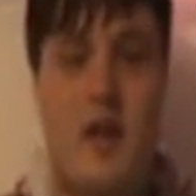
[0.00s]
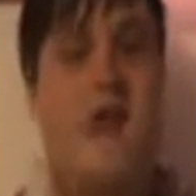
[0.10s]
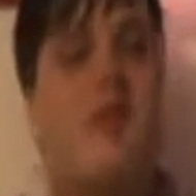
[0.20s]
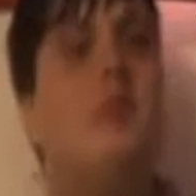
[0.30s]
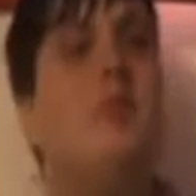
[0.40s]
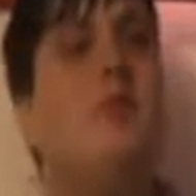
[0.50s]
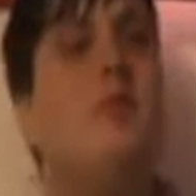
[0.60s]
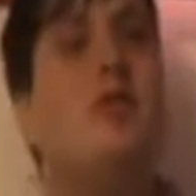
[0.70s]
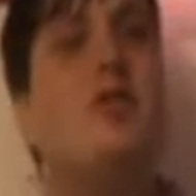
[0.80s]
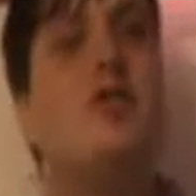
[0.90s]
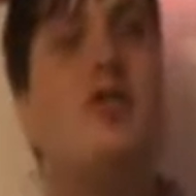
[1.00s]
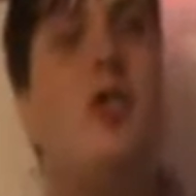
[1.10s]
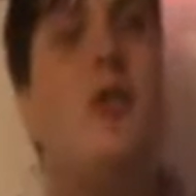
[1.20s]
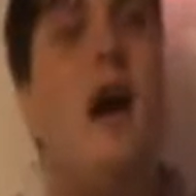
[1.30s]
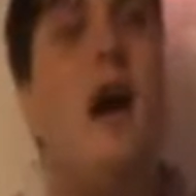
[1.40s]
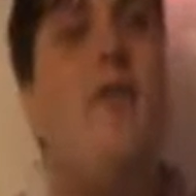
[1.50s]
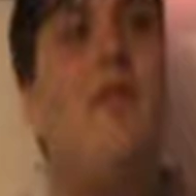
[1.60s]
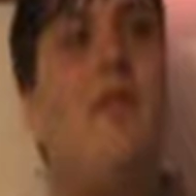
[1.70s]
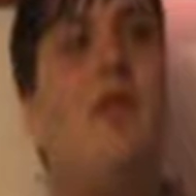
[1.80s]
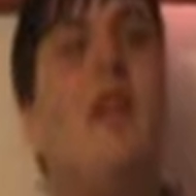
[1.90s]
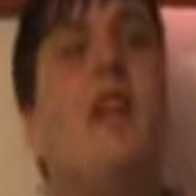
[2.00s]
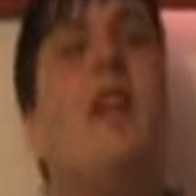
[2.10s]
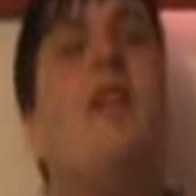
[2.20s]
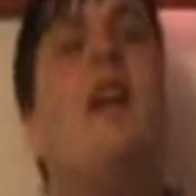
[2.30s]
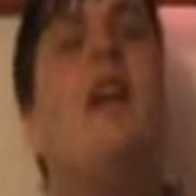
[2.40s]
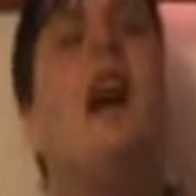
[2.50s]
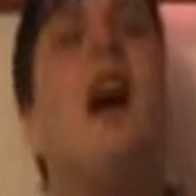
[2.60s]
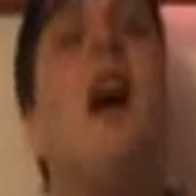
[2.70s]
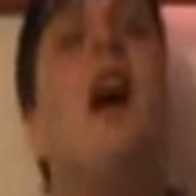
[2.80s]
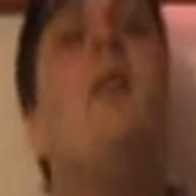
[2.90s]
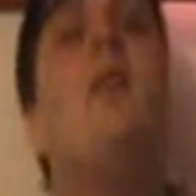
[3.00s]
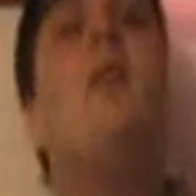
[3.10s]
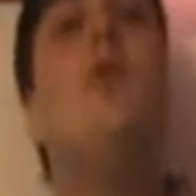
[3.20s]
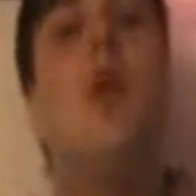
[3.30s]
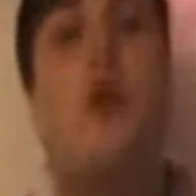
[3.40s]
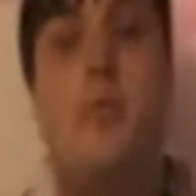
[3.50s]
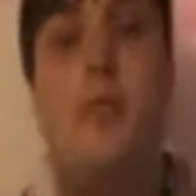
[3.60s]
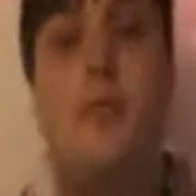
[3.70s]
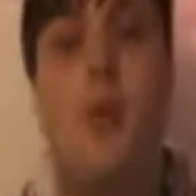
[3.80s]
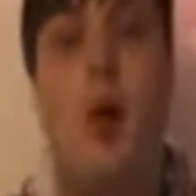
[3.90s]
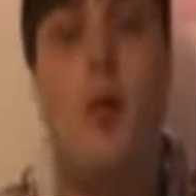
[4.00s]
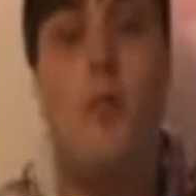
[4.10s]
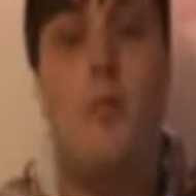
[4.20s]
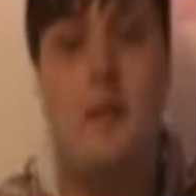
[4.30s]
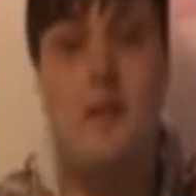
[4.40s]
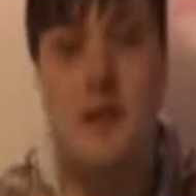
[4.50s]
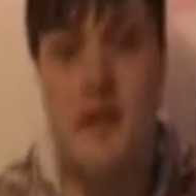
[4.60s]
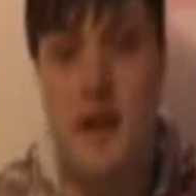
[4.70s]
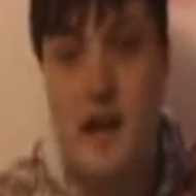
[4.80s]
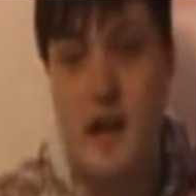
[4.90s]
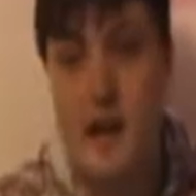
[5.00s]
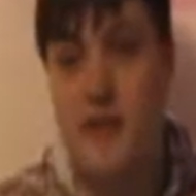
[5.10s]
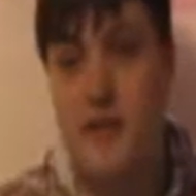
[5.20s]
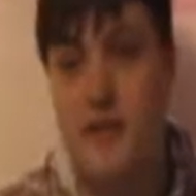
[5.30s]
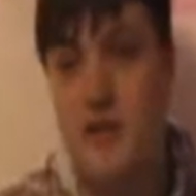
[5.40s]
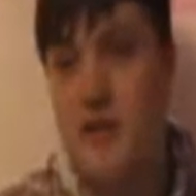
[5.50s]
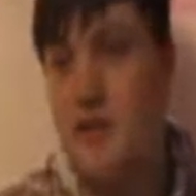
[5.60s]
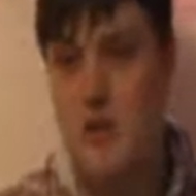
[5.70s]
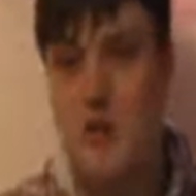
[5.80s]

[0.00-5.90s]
This movie is so awful that there are more problems that I have with it.